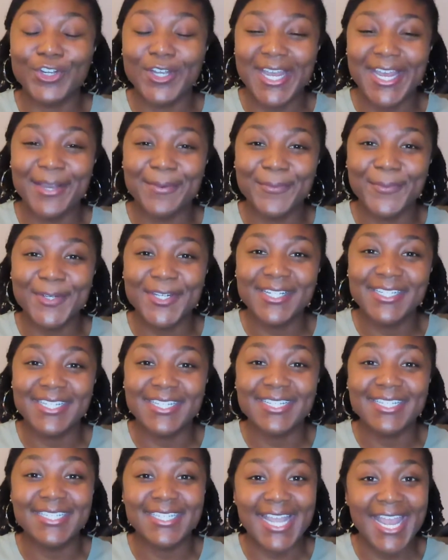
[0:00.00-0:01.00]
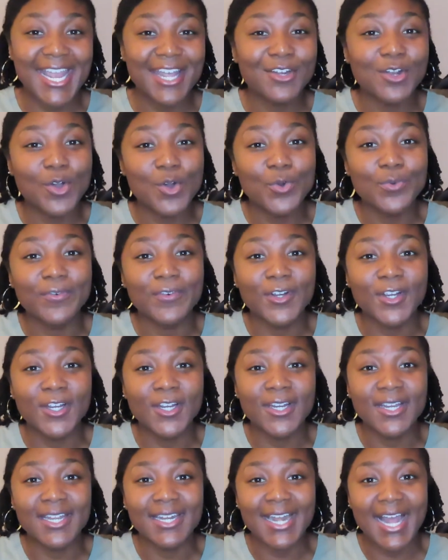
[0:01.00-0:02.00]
camera to scan over an